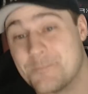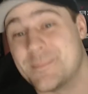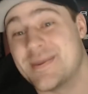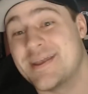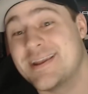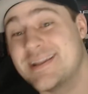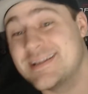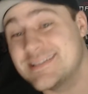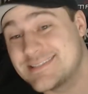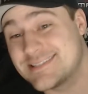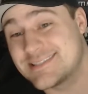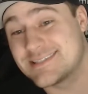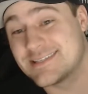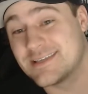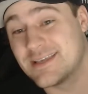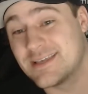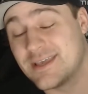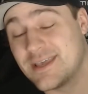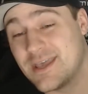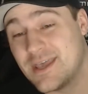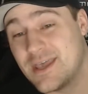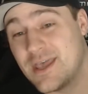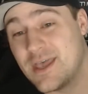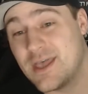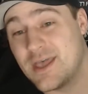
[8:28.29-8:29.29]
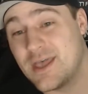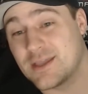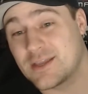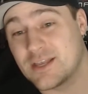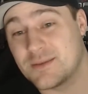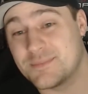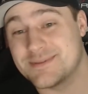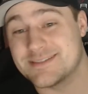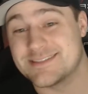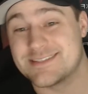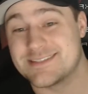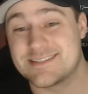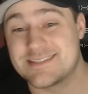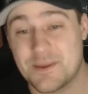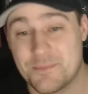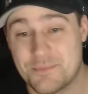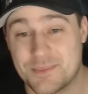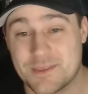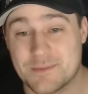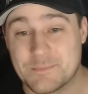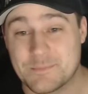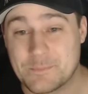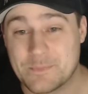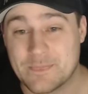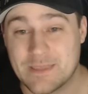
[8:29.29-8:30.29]
minutes, it could have been
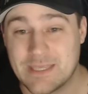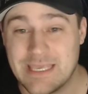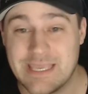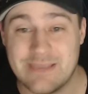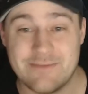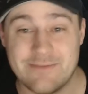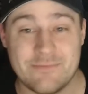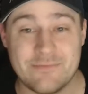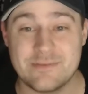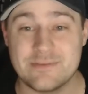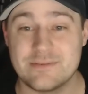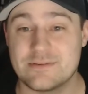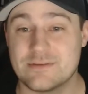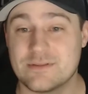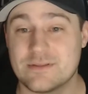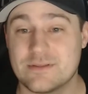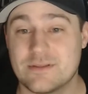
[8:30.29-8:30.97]
something. Even